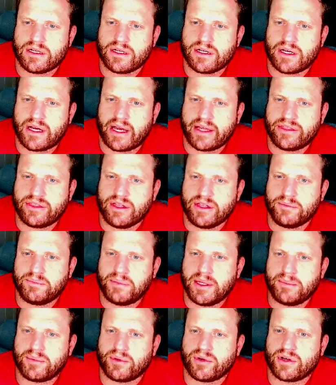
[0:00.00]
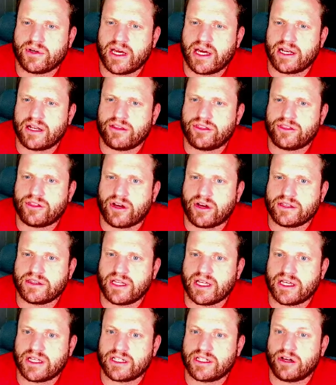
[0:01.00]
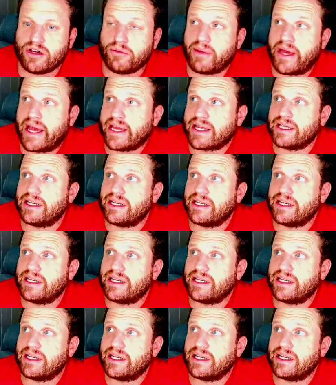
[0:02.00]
I think people kind of thought they could go back and